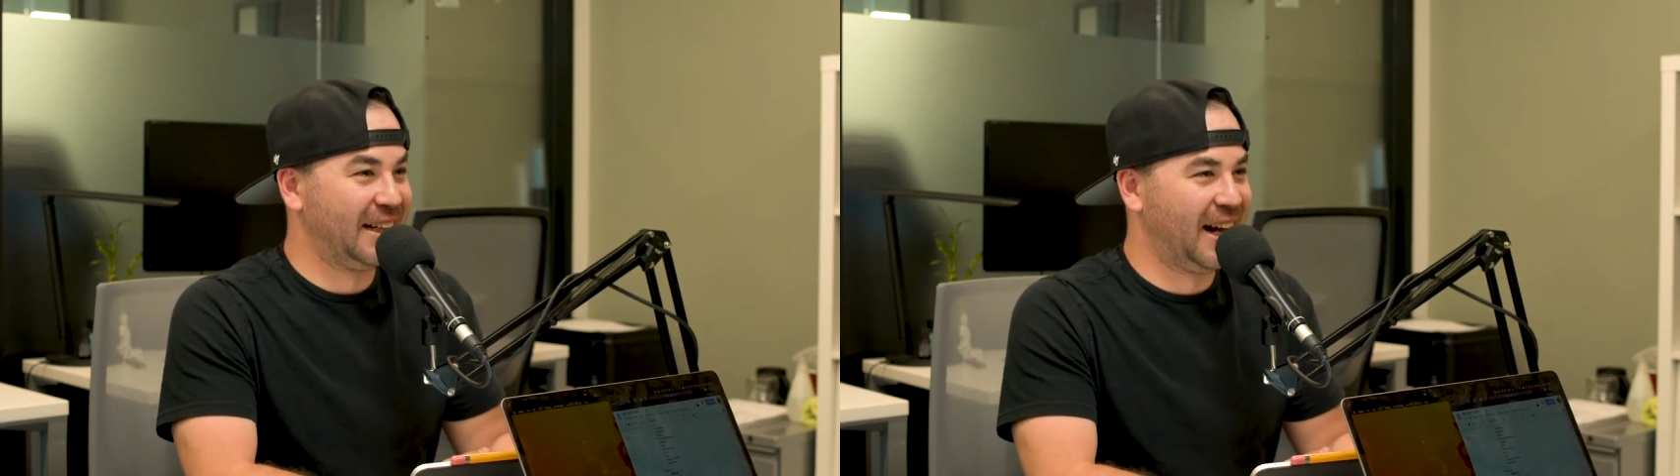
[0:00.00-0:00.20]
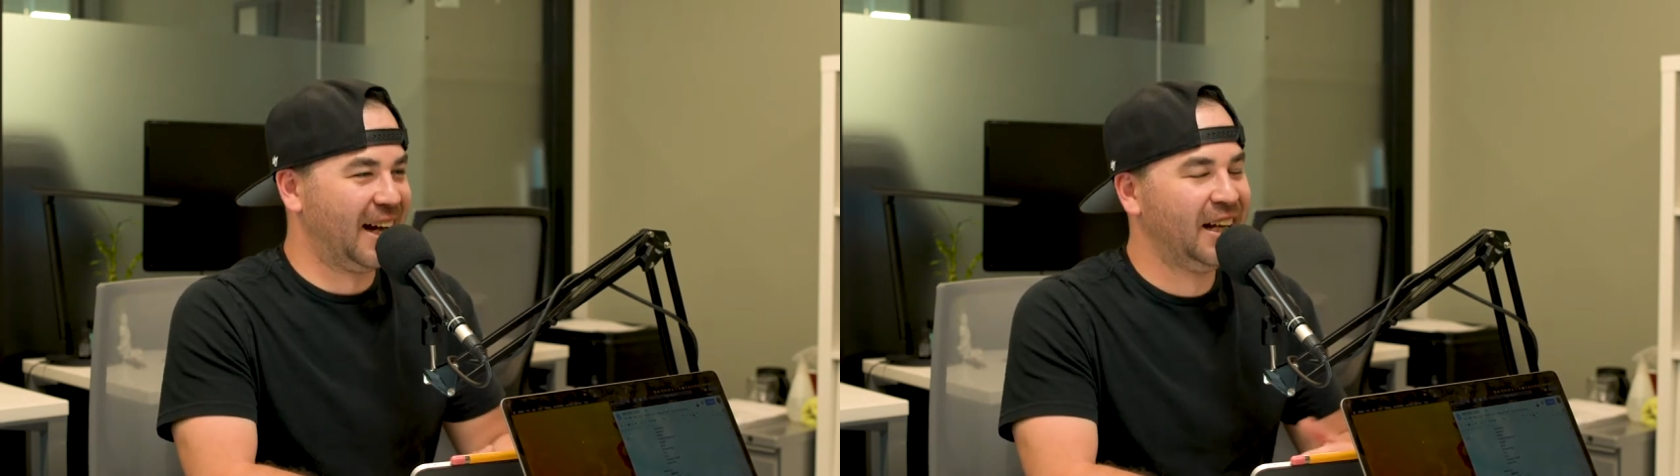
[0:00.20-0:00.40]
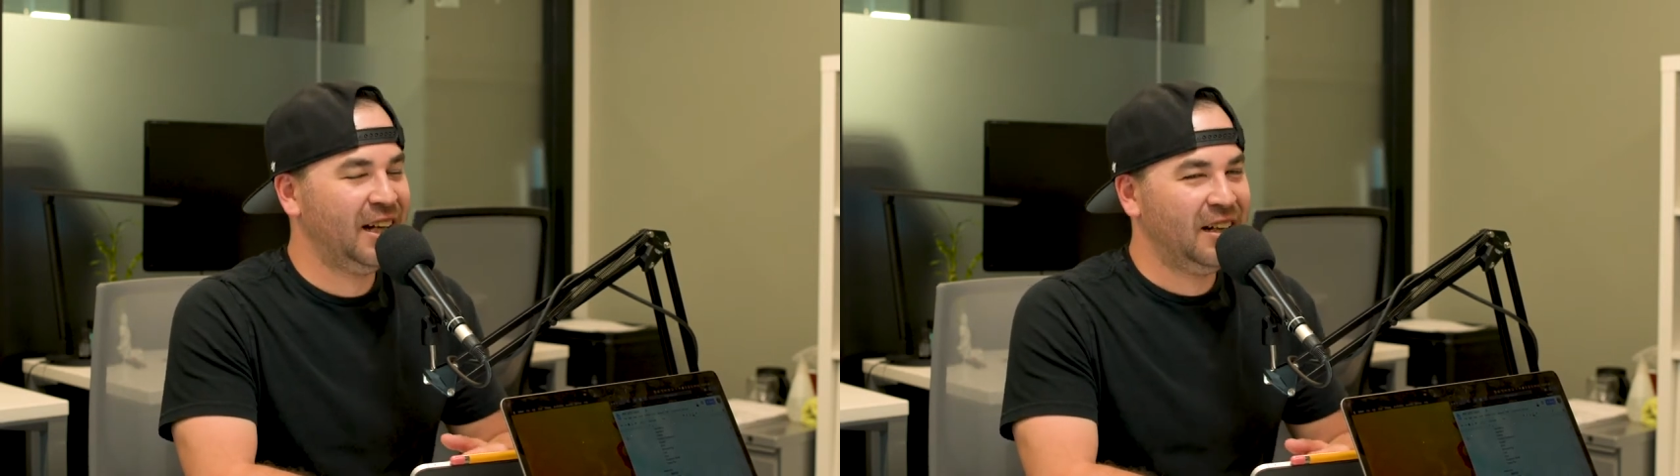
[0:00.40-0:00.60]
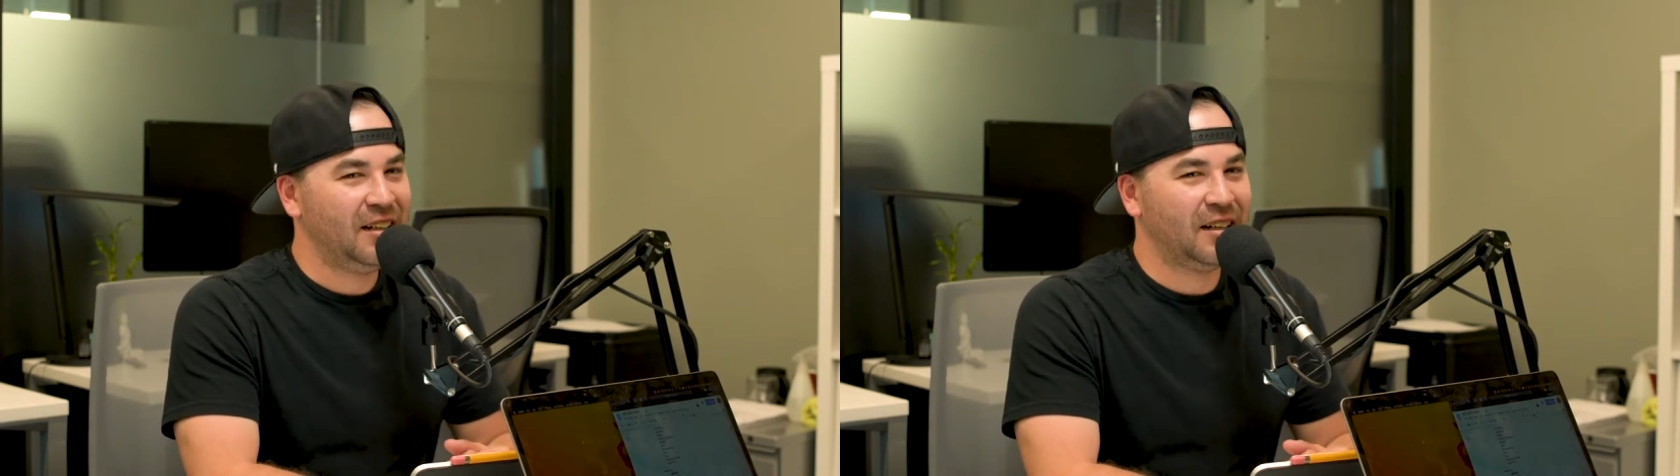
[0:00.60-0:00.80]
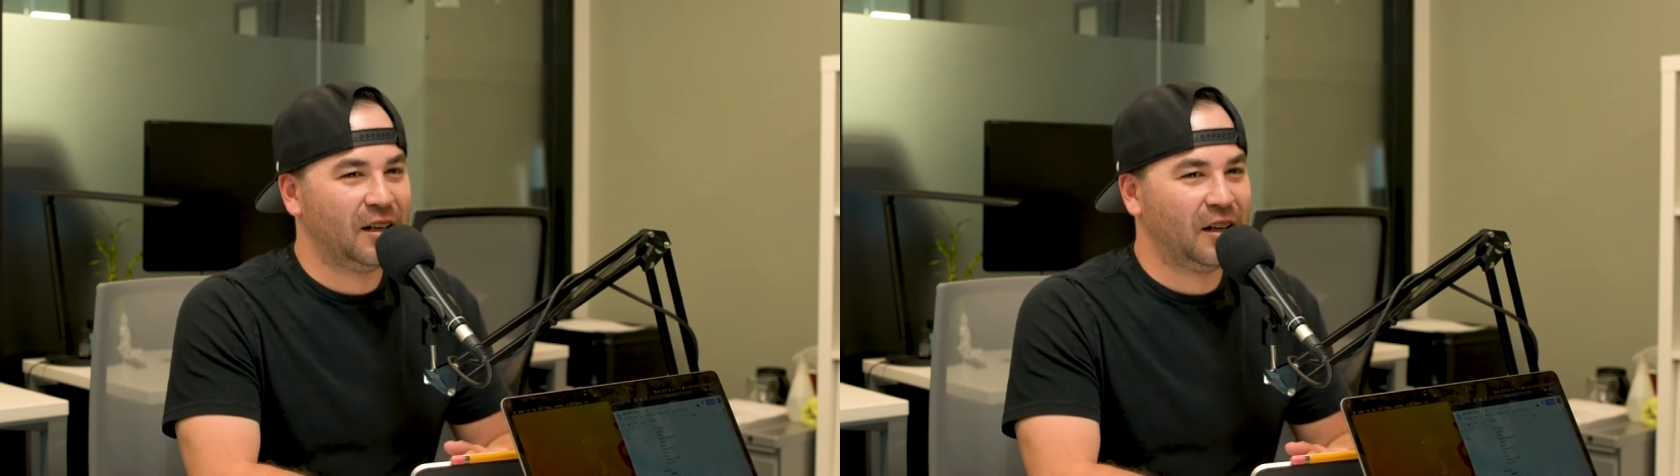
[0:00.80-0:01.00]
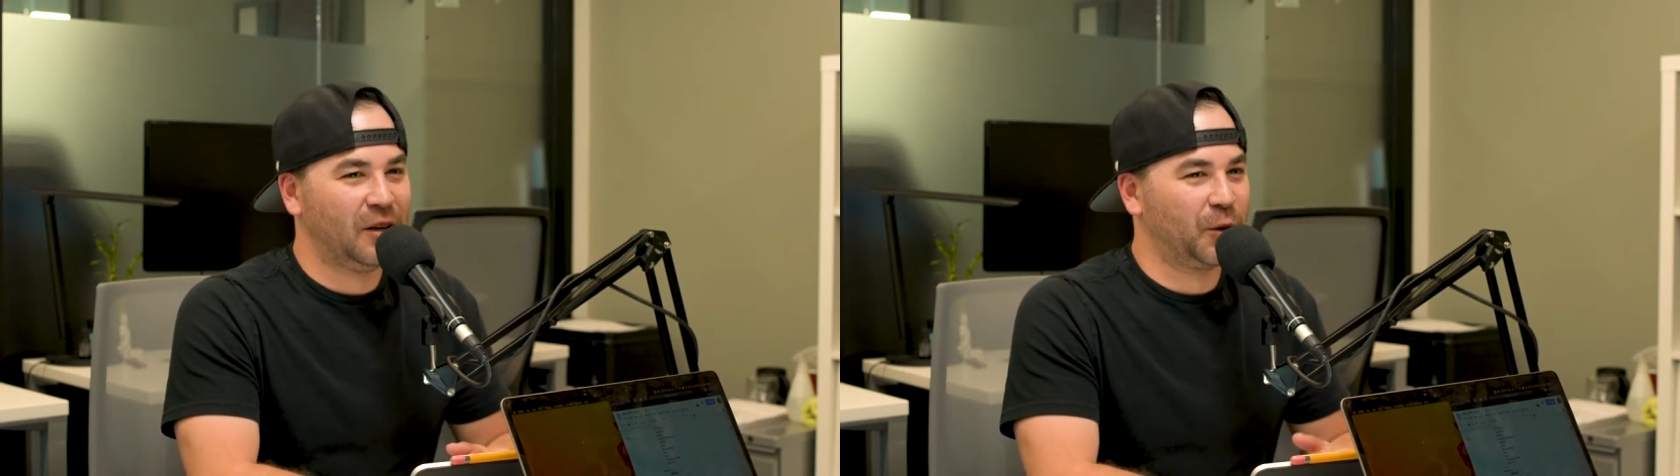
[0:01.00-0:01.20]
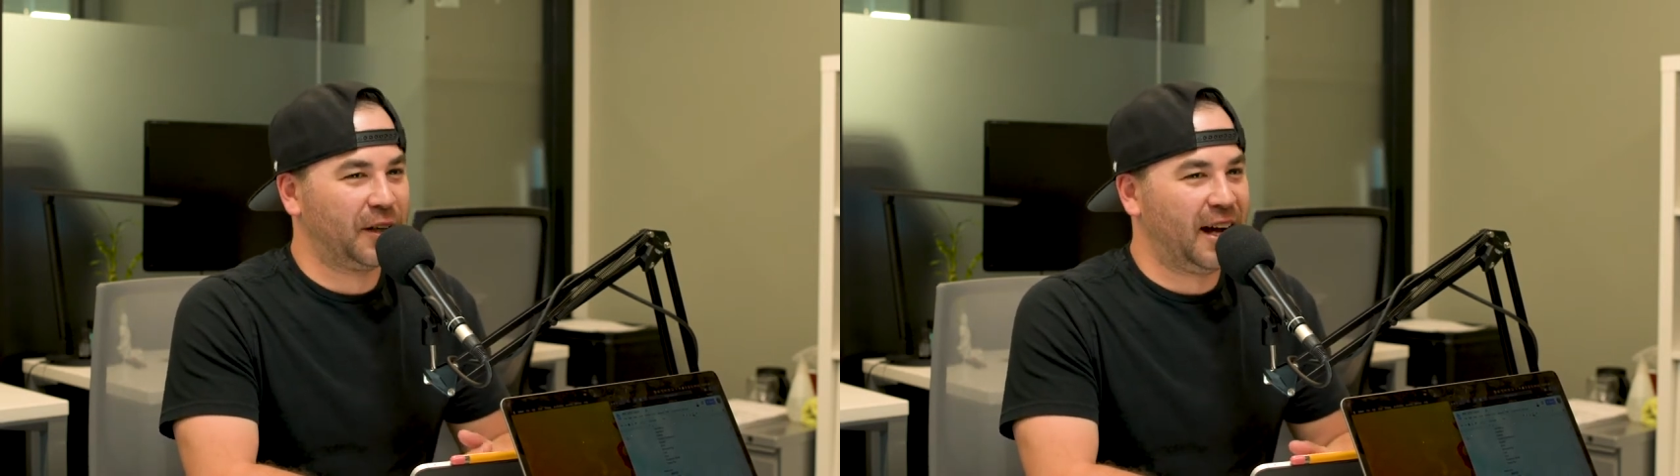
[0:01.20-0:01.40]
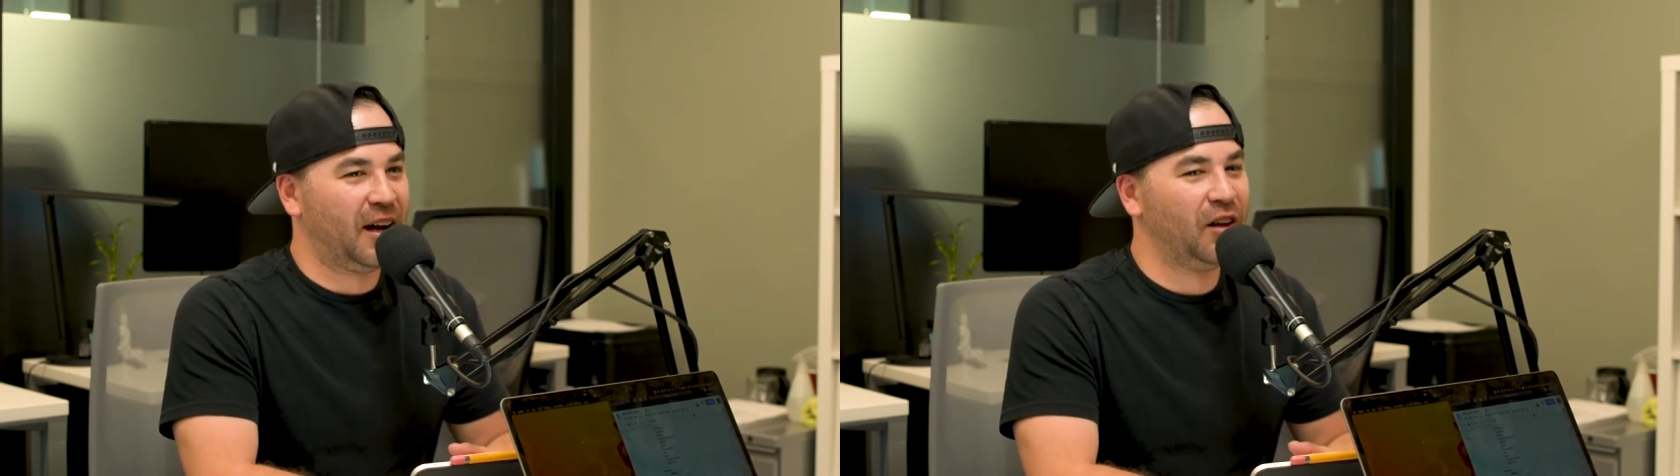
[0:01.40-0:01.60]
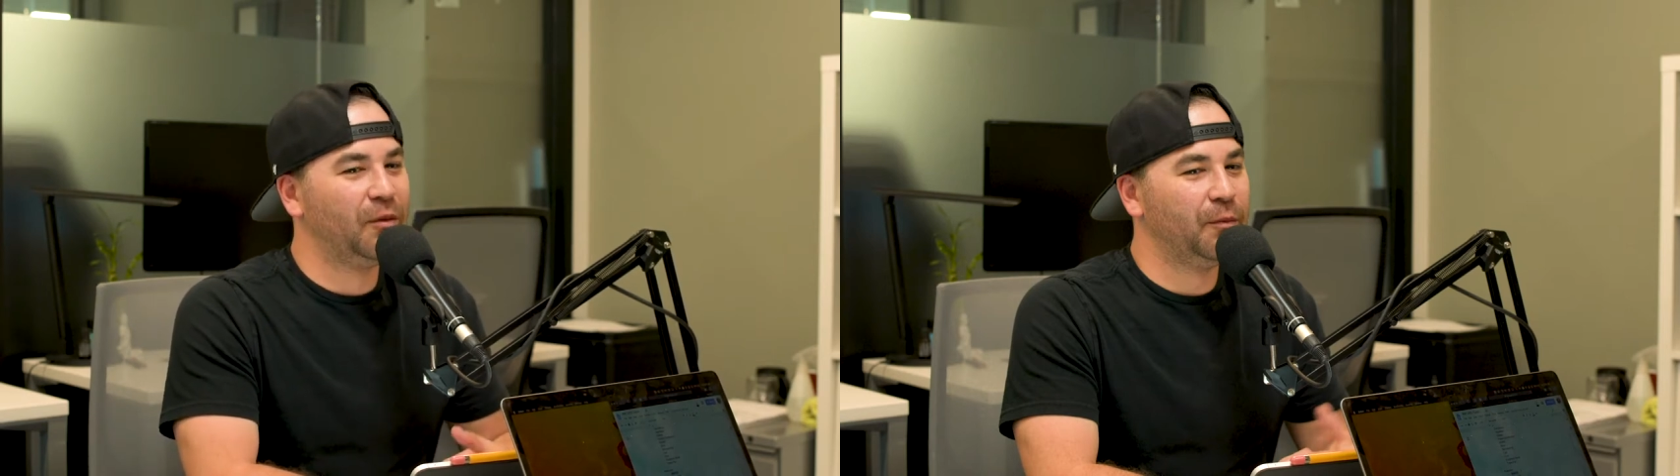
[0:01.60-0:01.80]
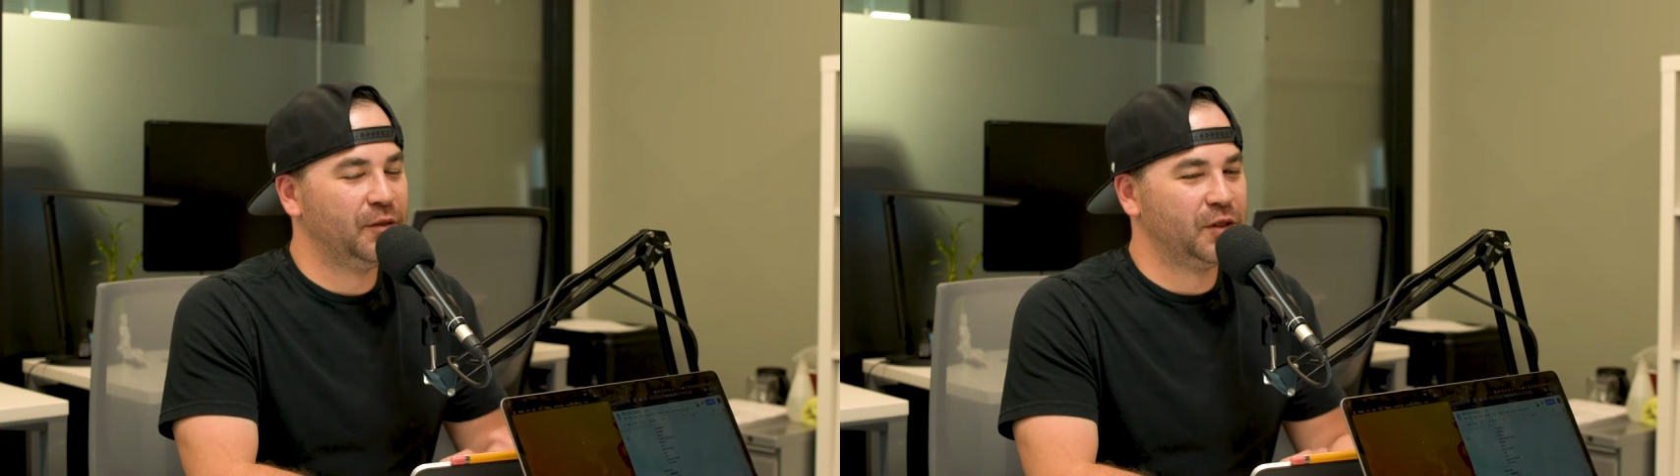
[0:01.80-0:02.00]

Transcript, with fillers: guy yeah. uh, or gal.